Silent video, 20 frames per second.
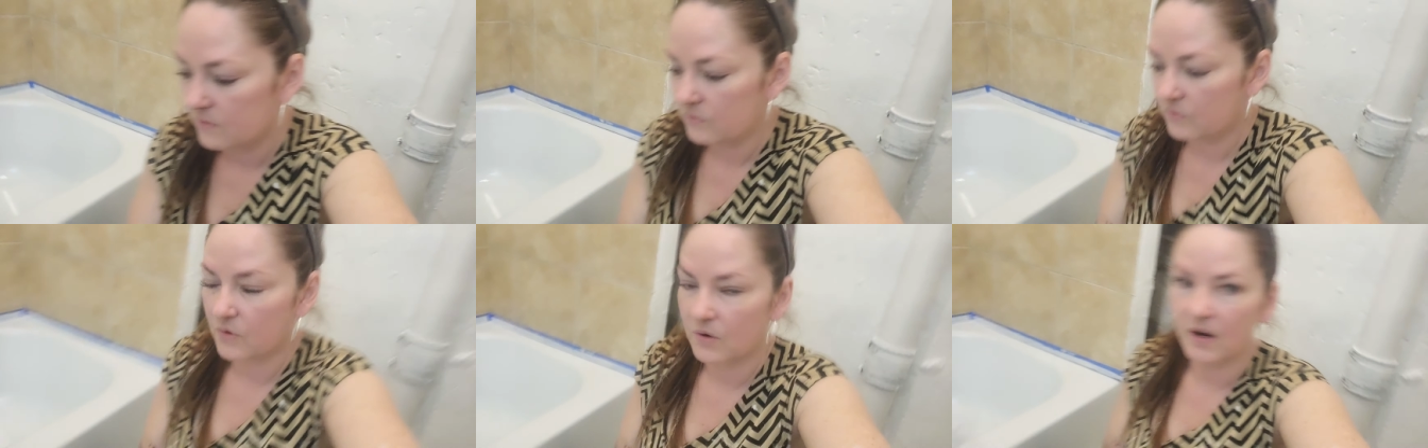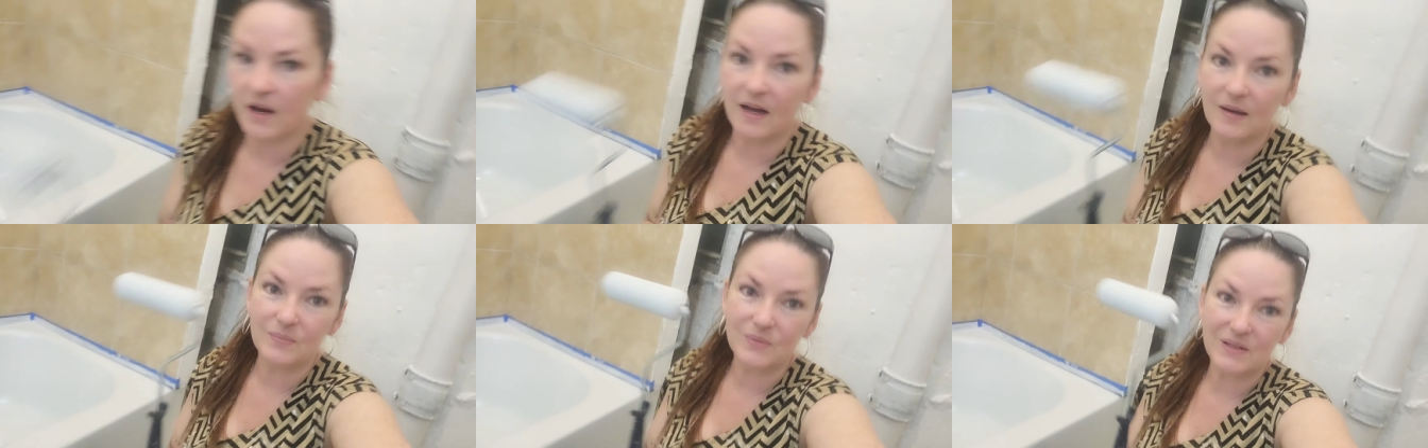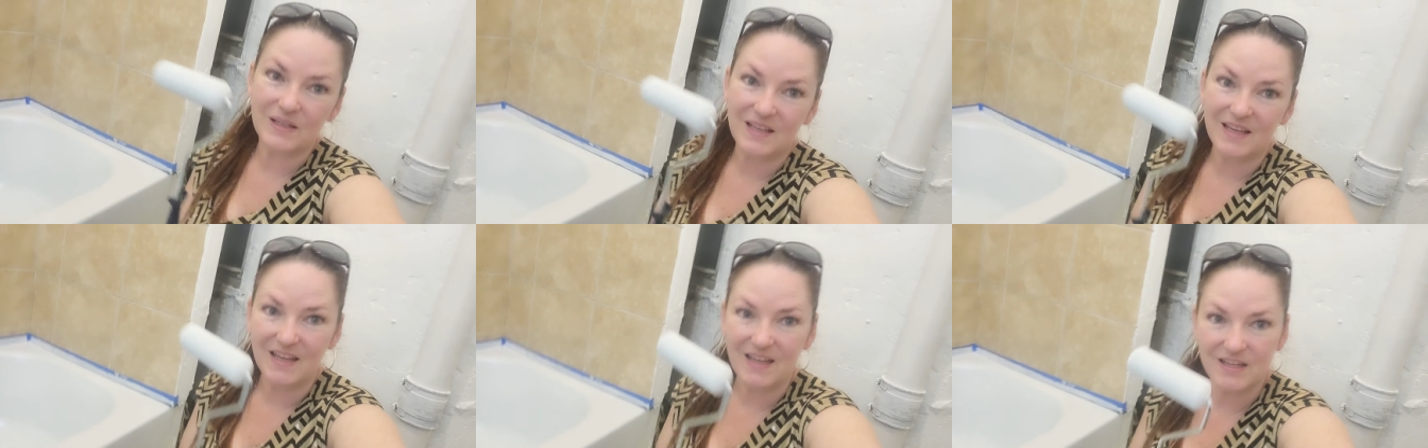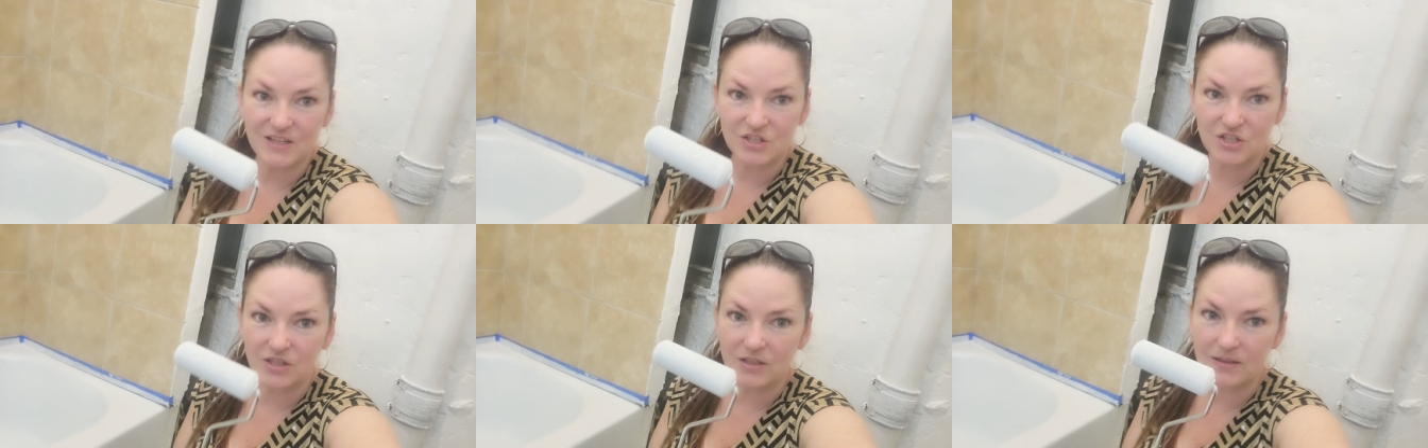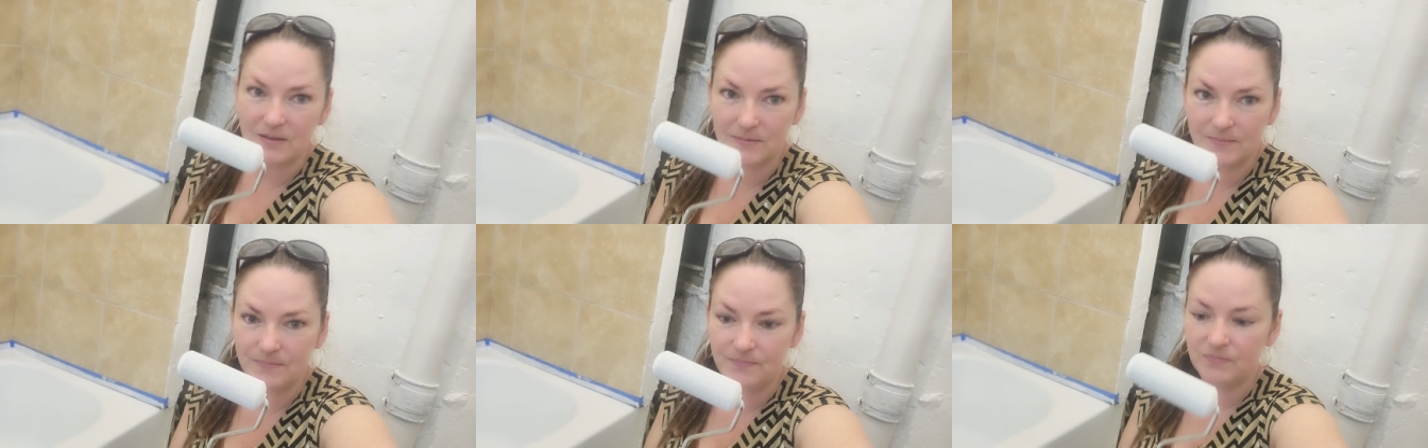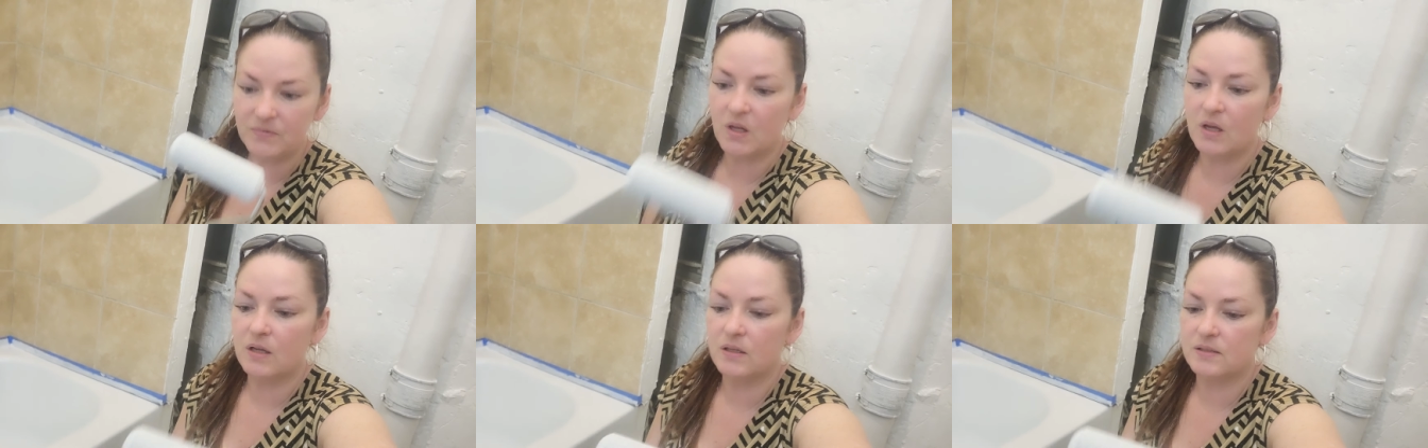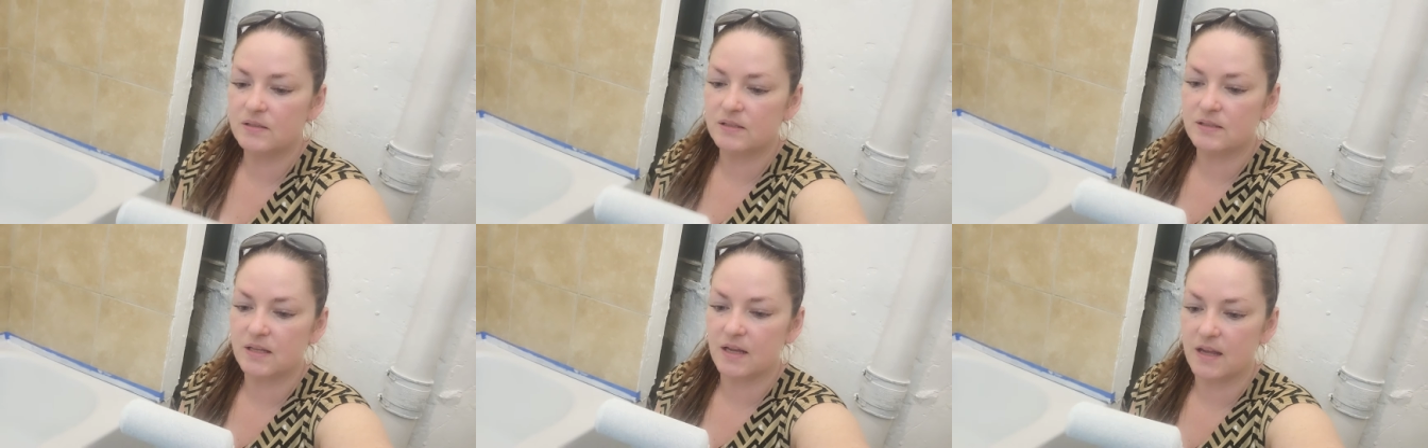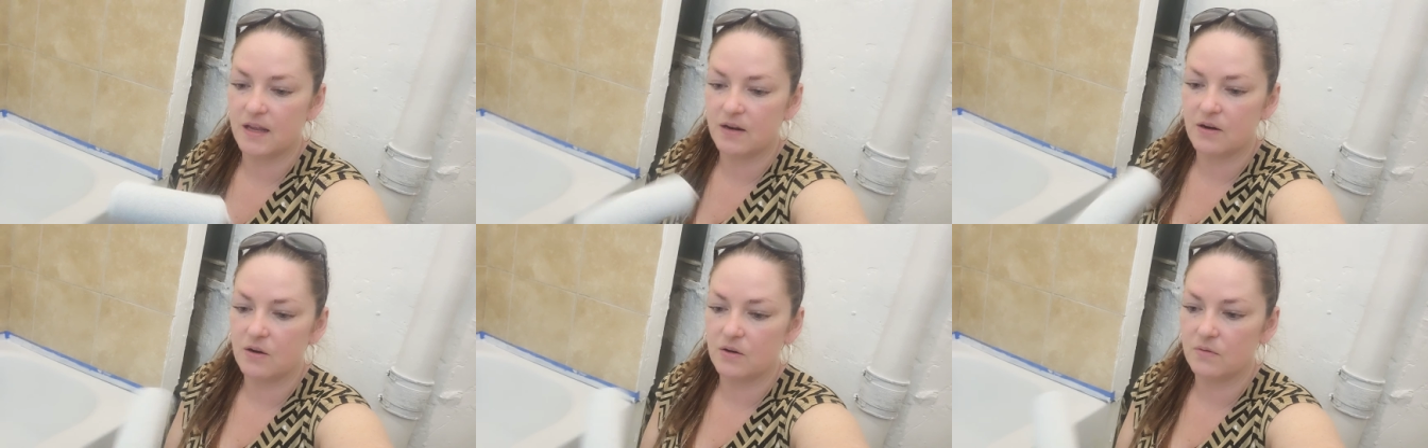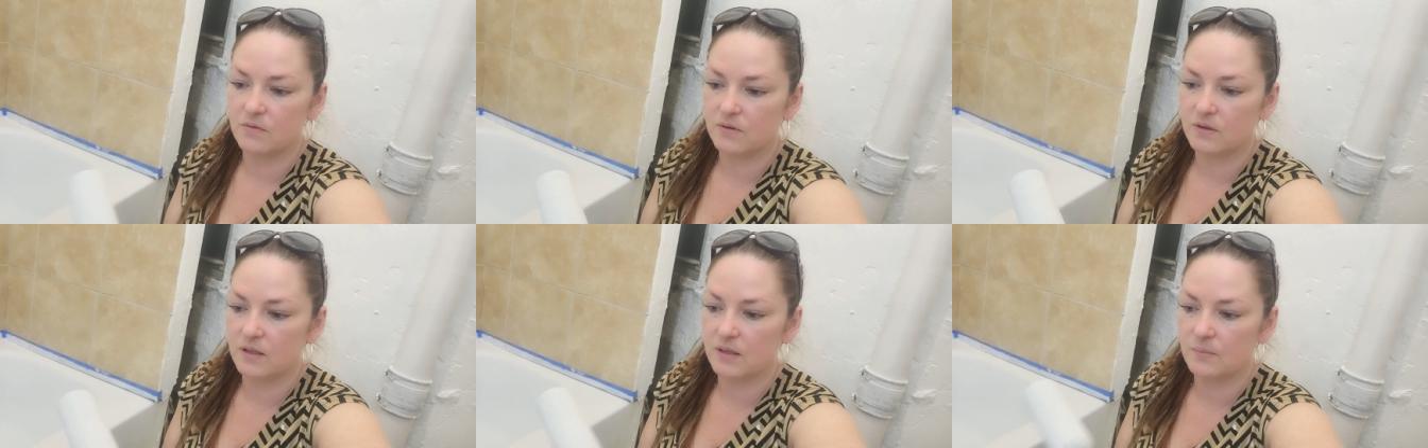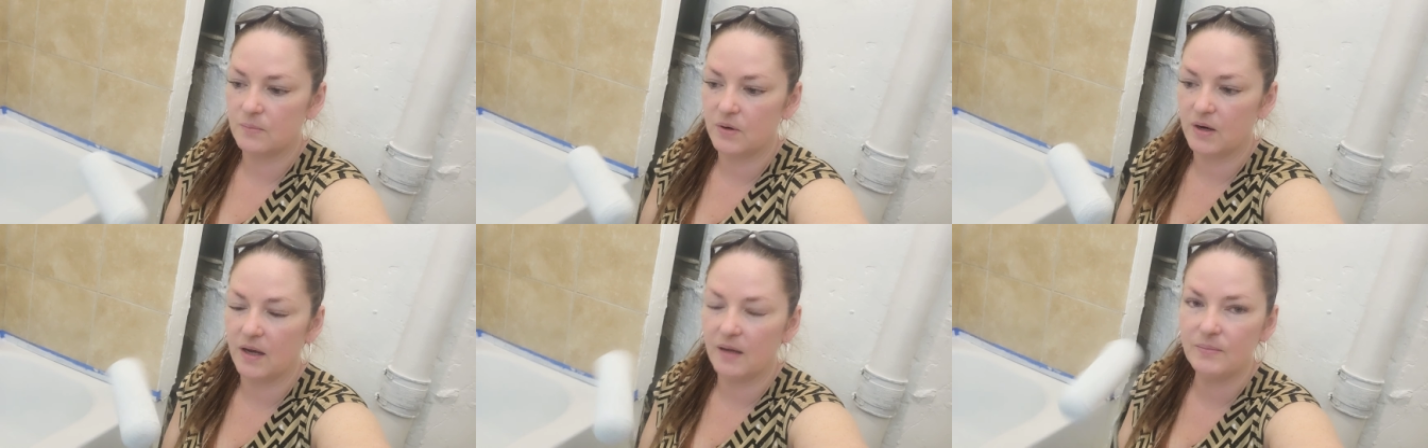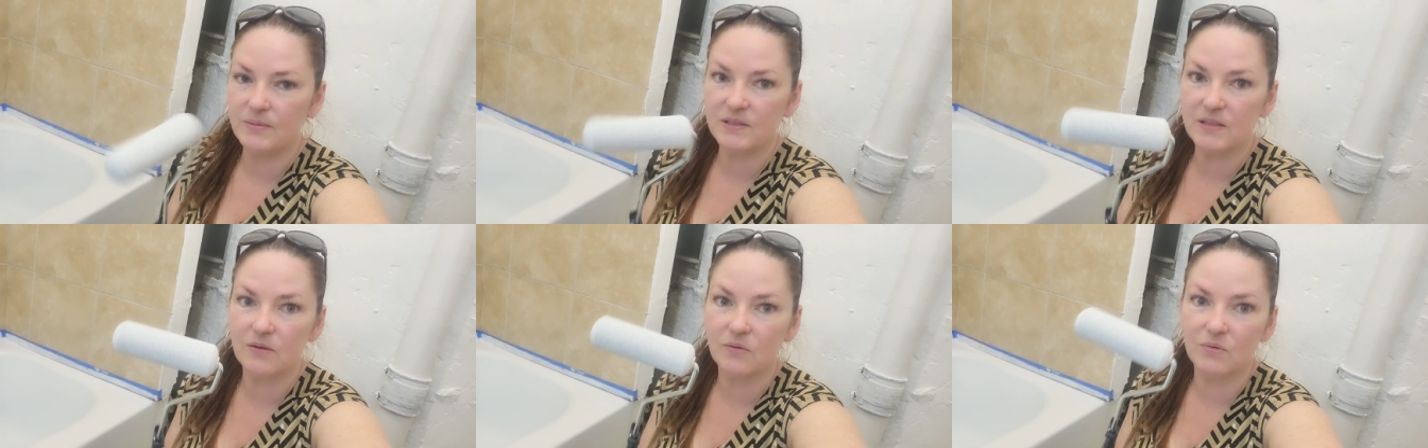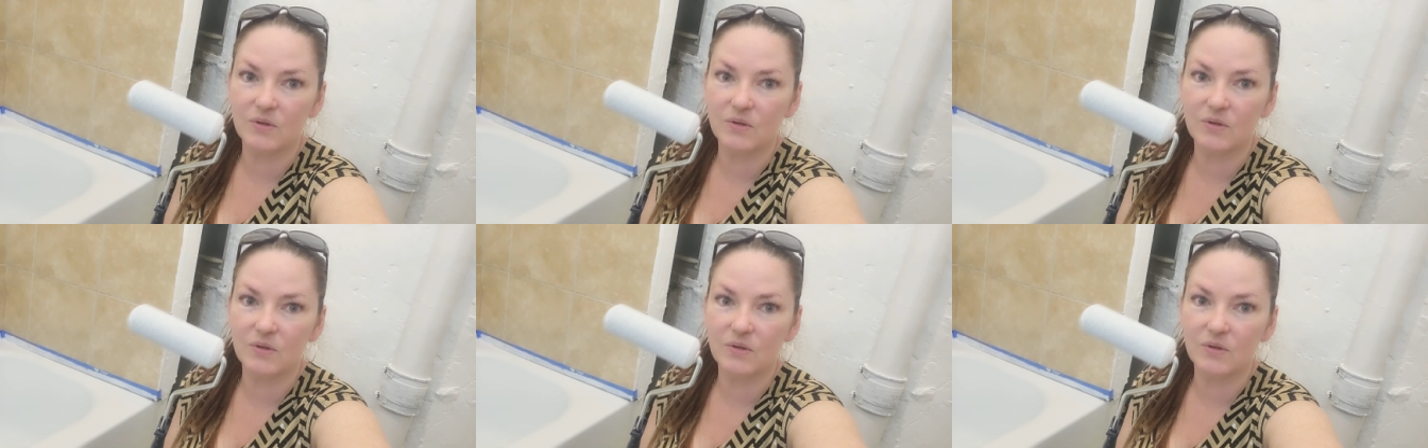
For application, since I had overly prepped,